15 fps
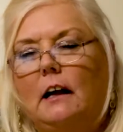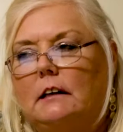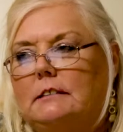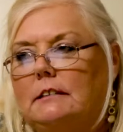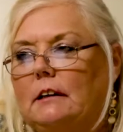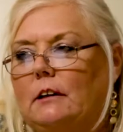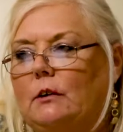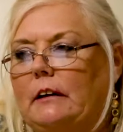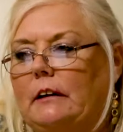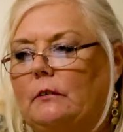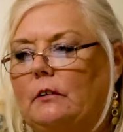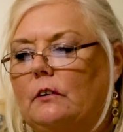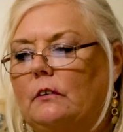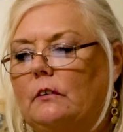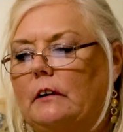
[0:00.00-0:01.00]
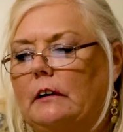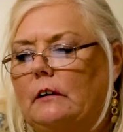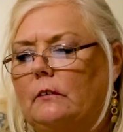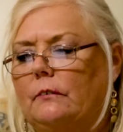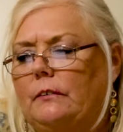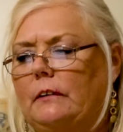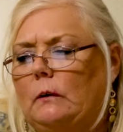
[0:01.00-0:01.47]
So
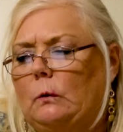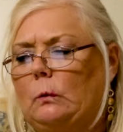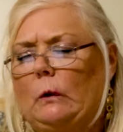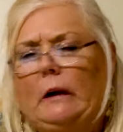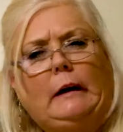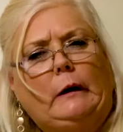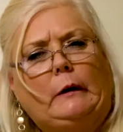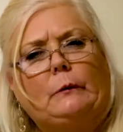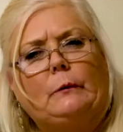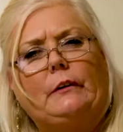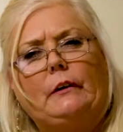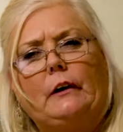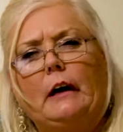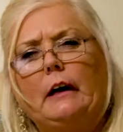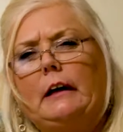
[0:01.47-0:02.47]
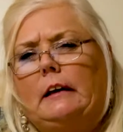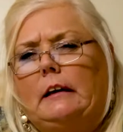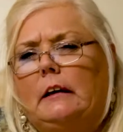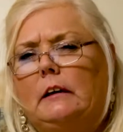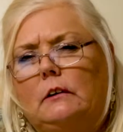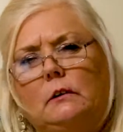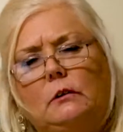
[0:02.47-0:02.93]
it'll feel weird when they're hugging
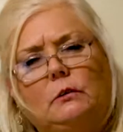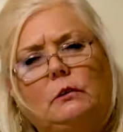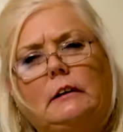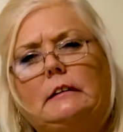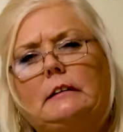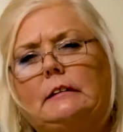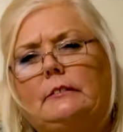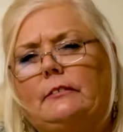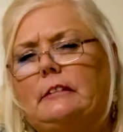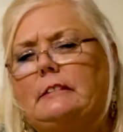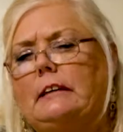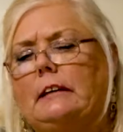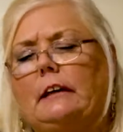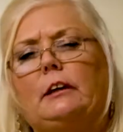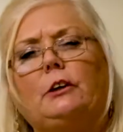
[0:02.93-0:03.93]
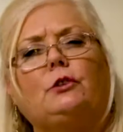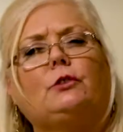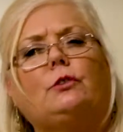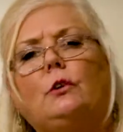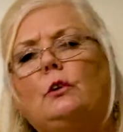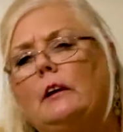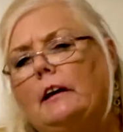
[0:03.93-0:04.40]
you. It feels like a
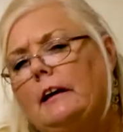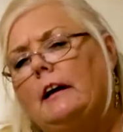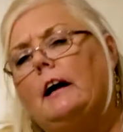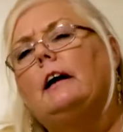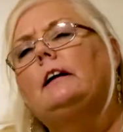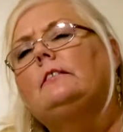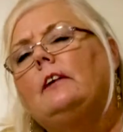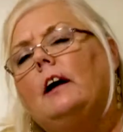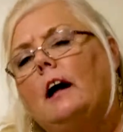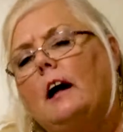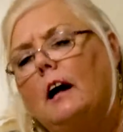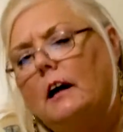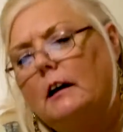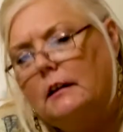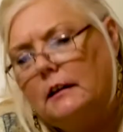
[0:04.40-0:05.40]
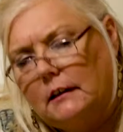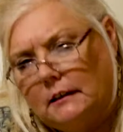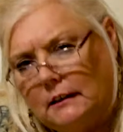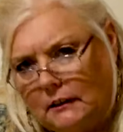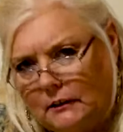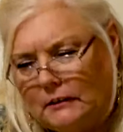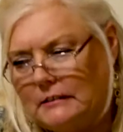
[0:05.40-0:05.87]
controlling kind of hug.
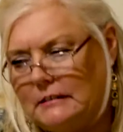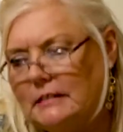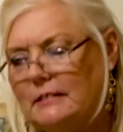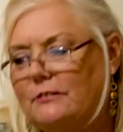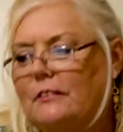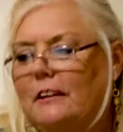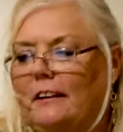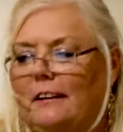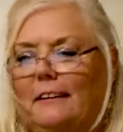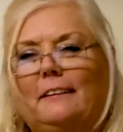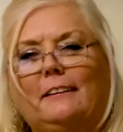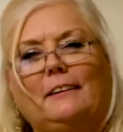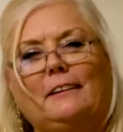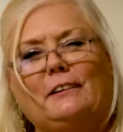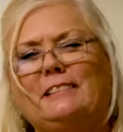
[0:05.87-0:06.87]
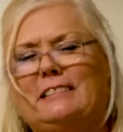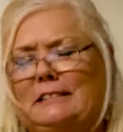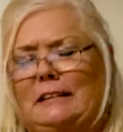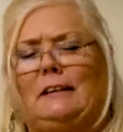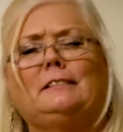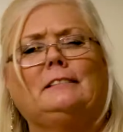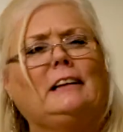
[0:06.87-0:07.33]
No, it just, it's
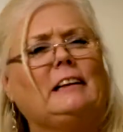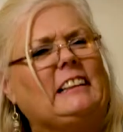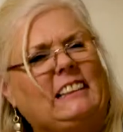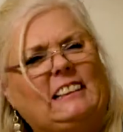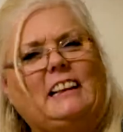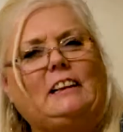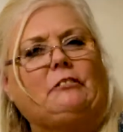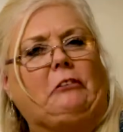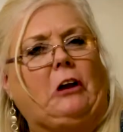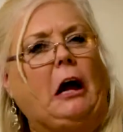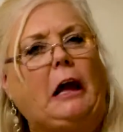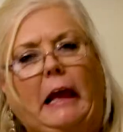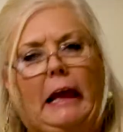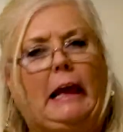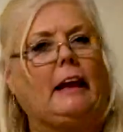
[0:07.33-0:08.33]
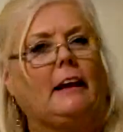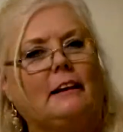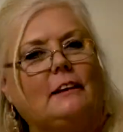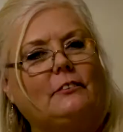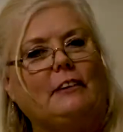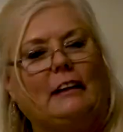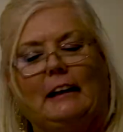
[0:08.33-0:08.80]
kind of yucky
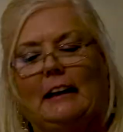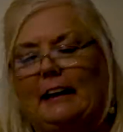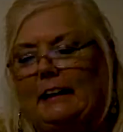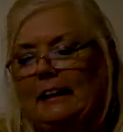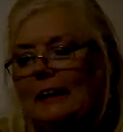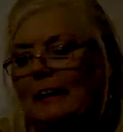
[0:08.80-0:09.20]
feeling.